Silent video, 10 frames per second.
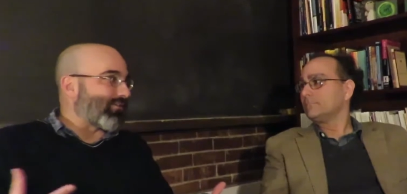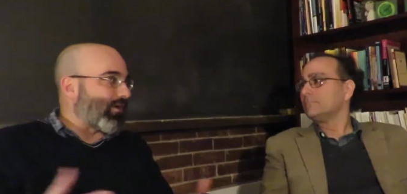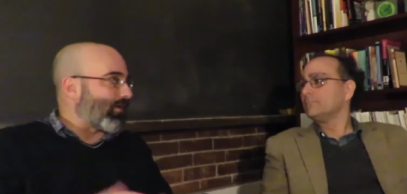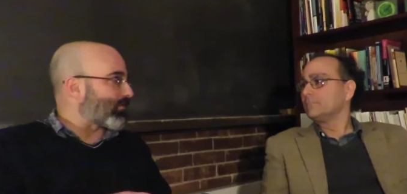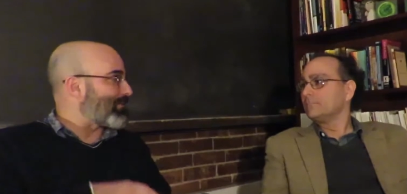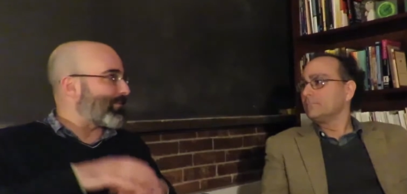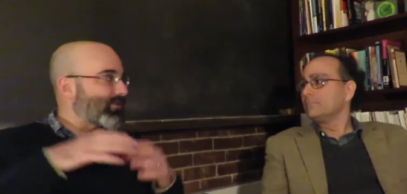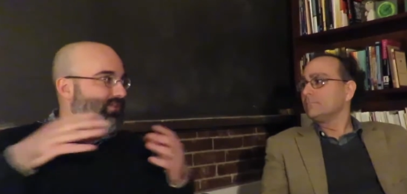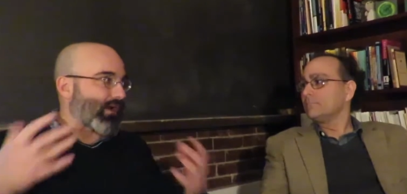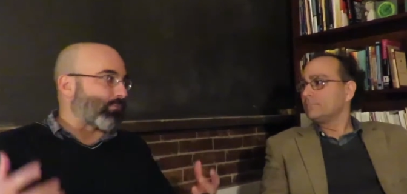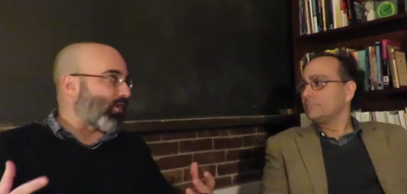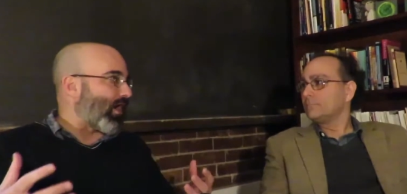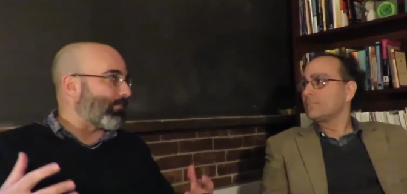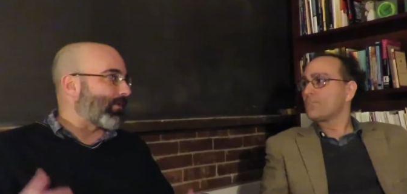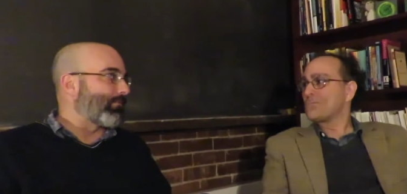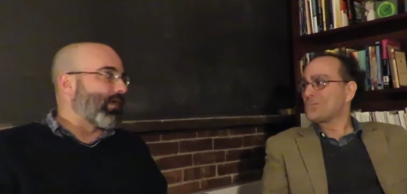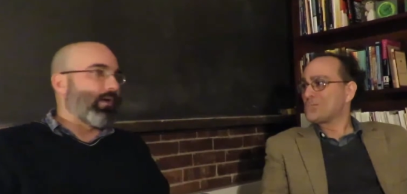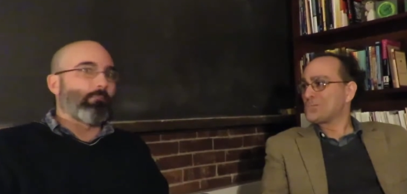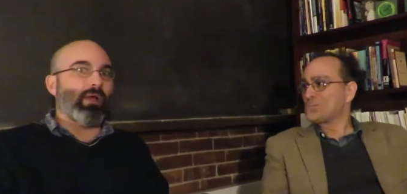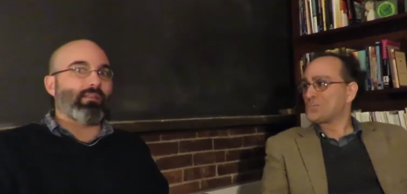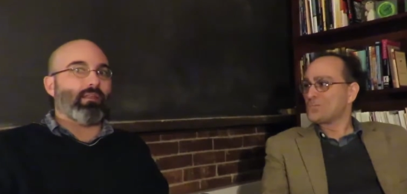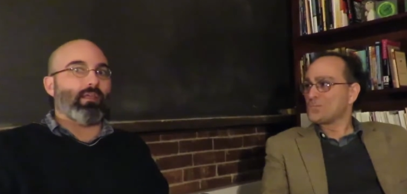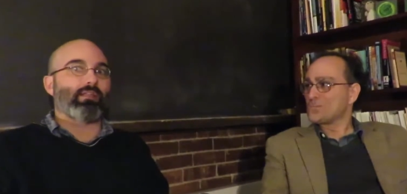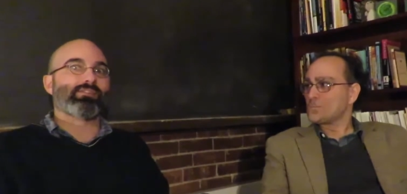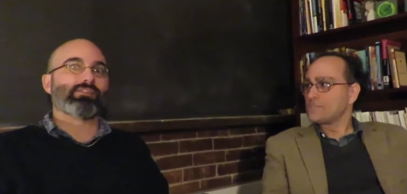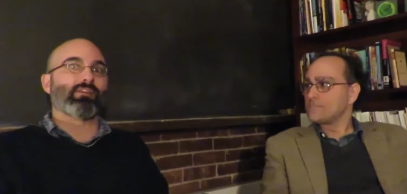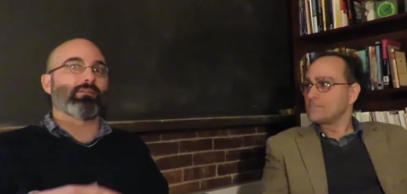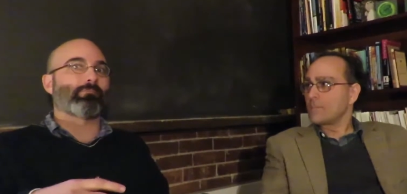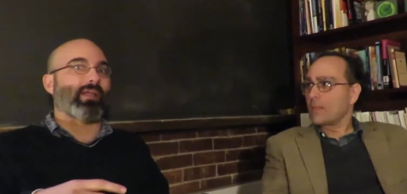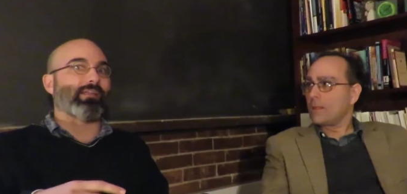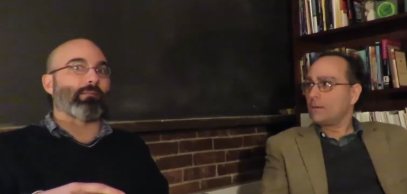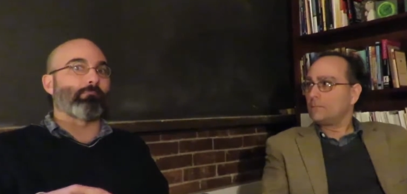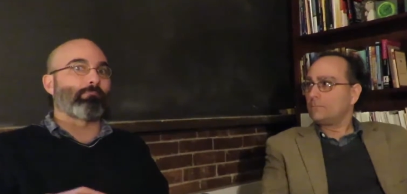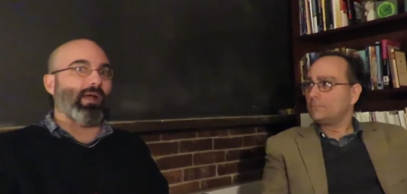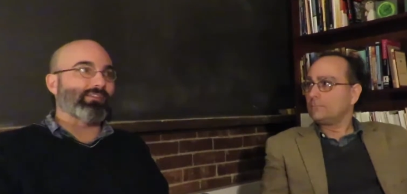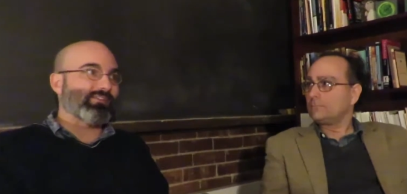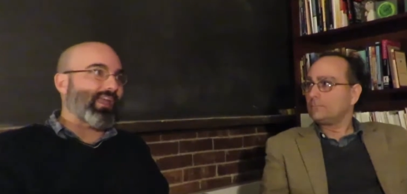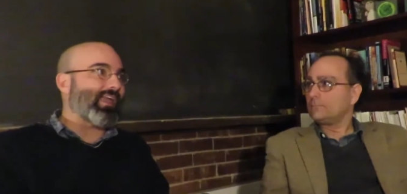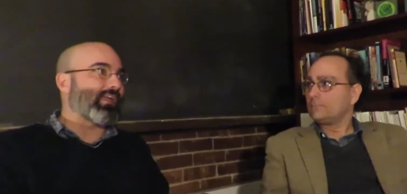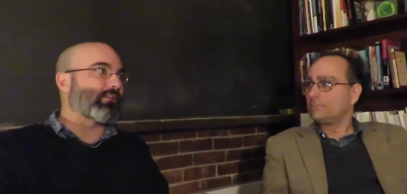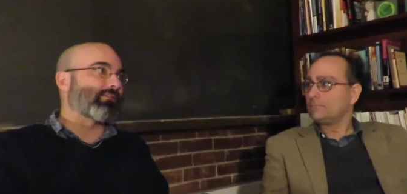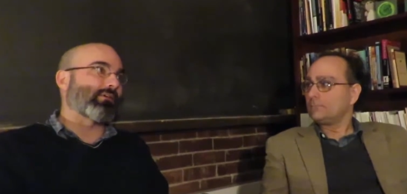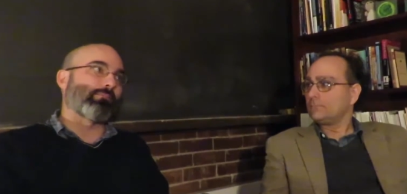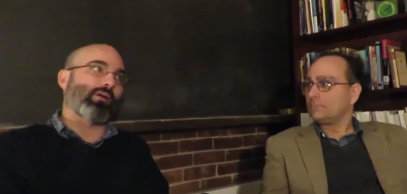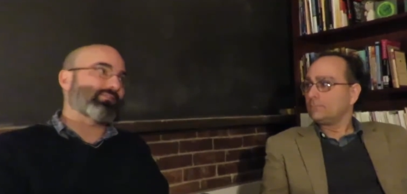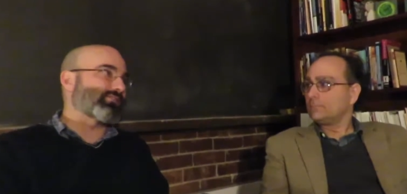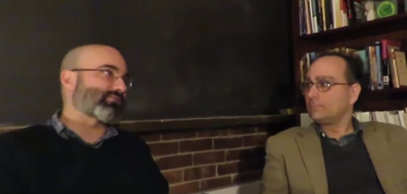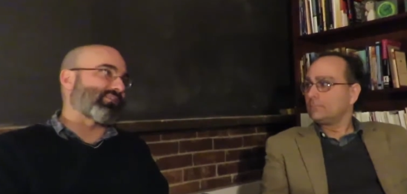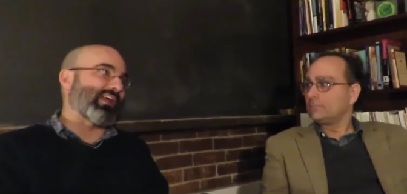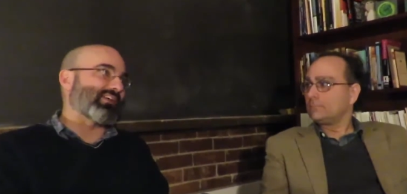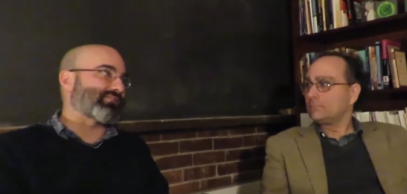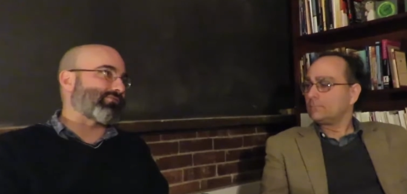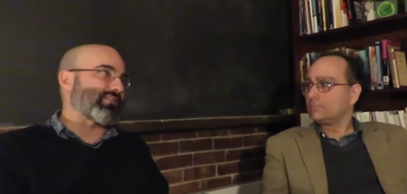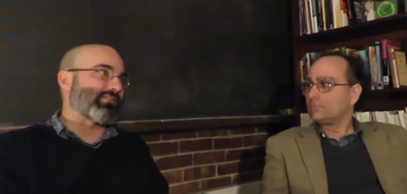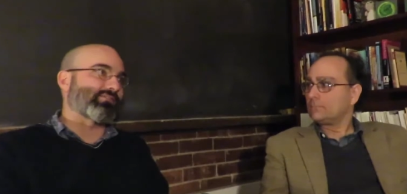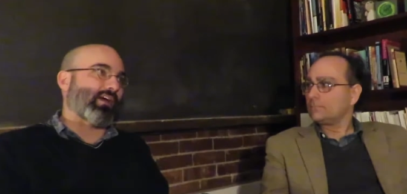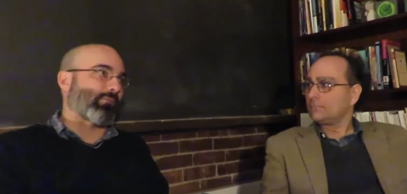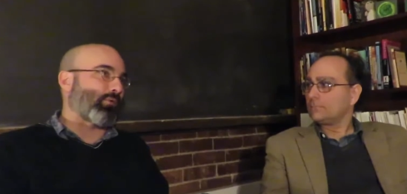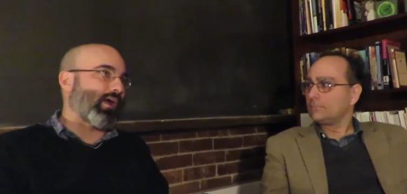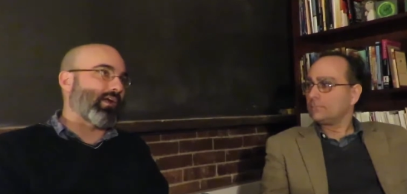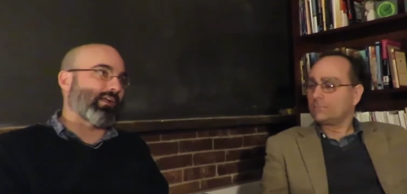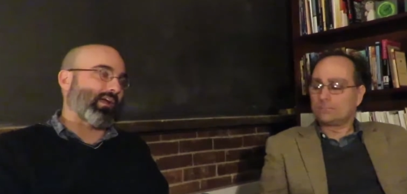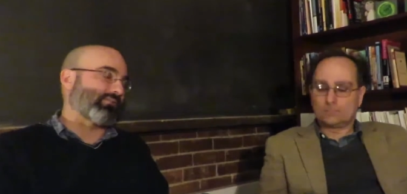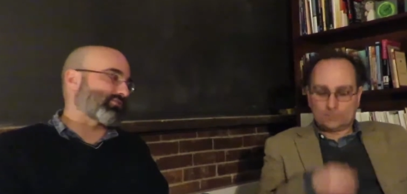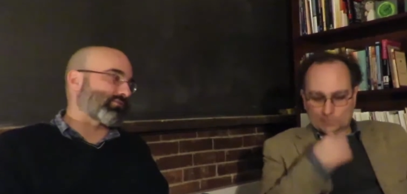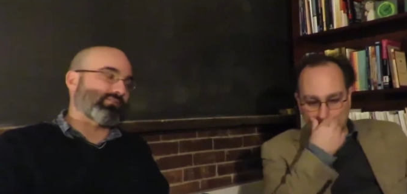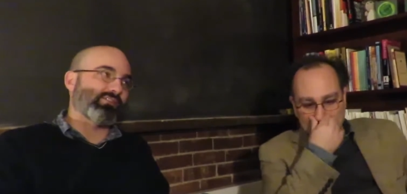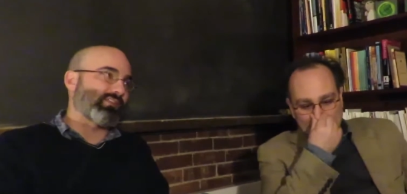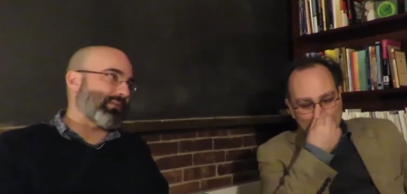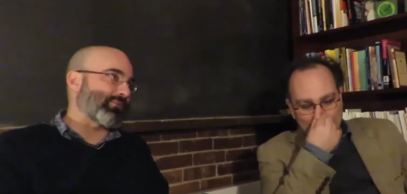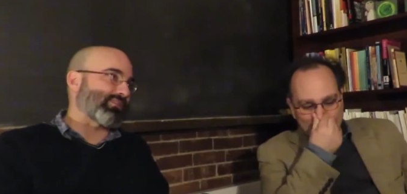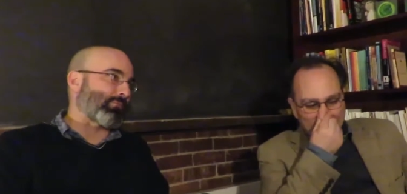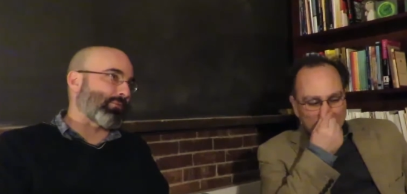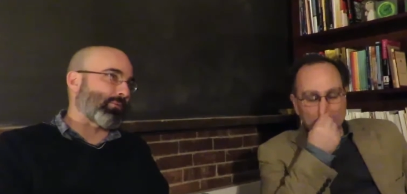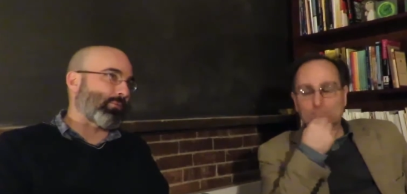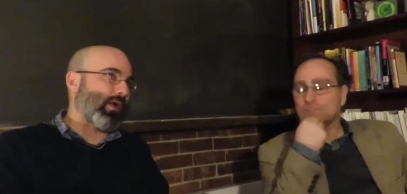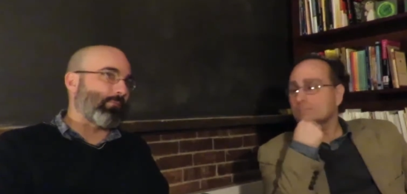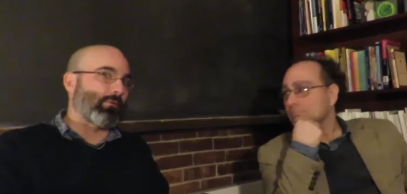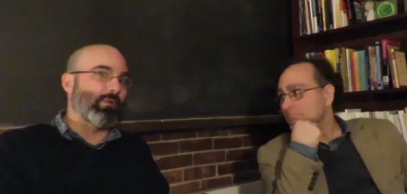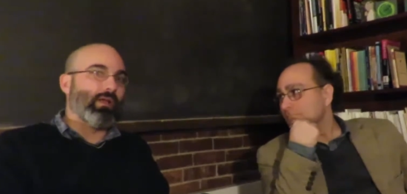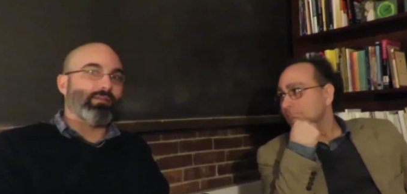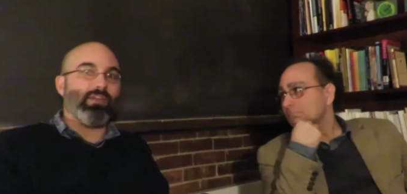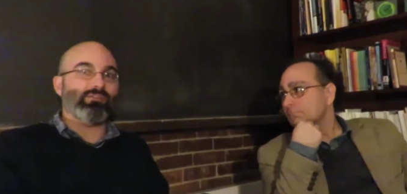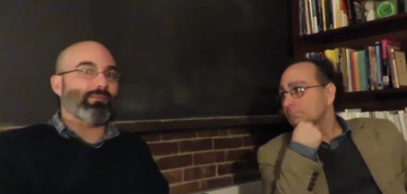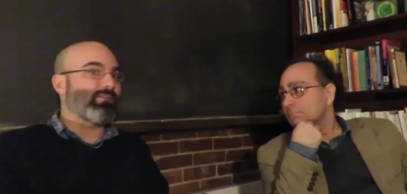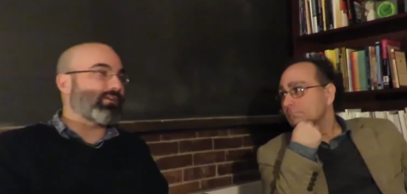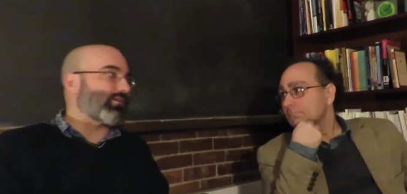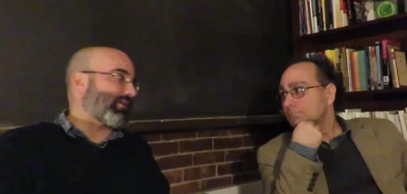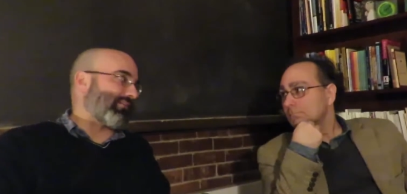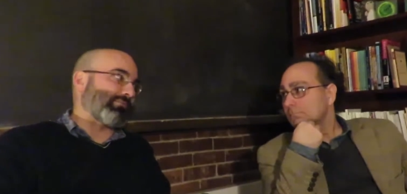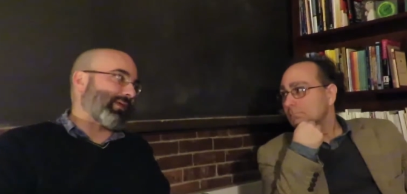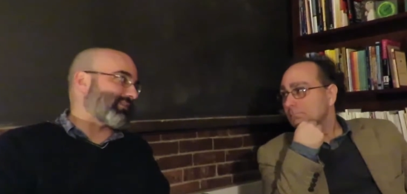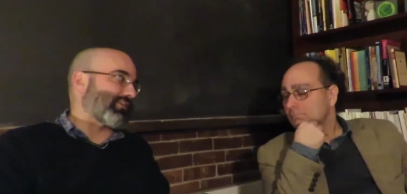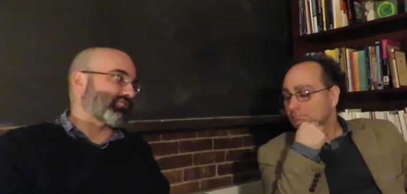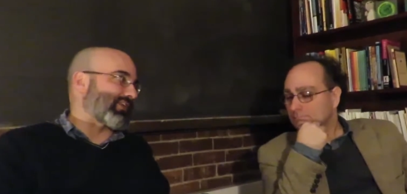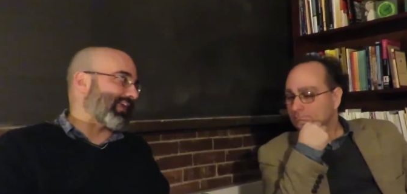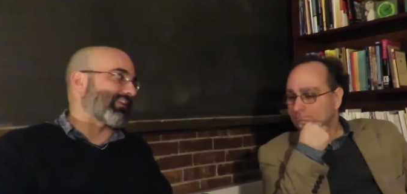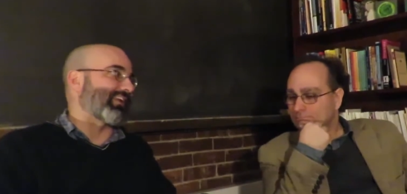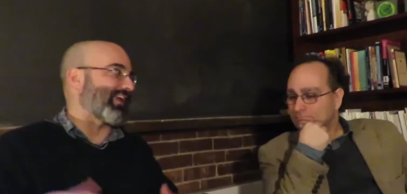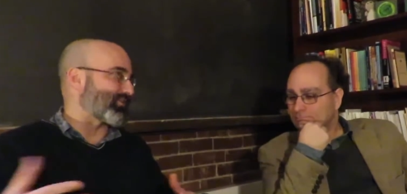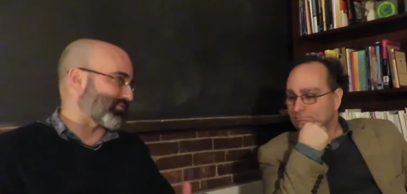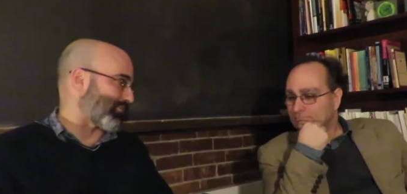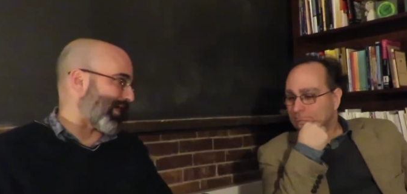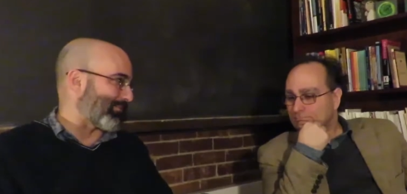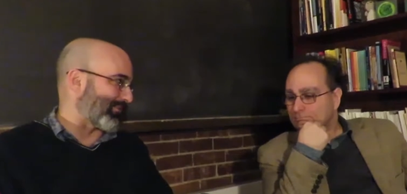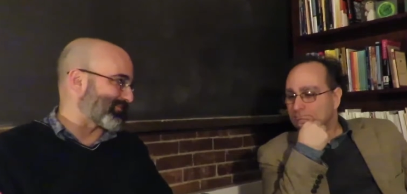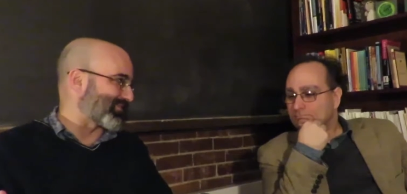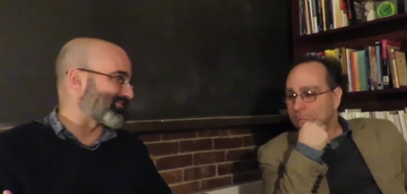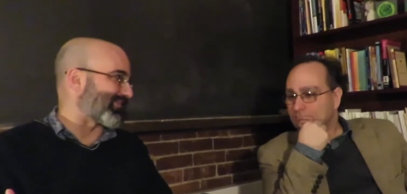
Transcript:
Speaker 1: it all, or maybe it's got a problem. But it's still like by saying, "Look, Marxist philosophy has got a uh, got a, this deep inseparable problem," doesn't mean that you don't have to pay attention to alienation problems,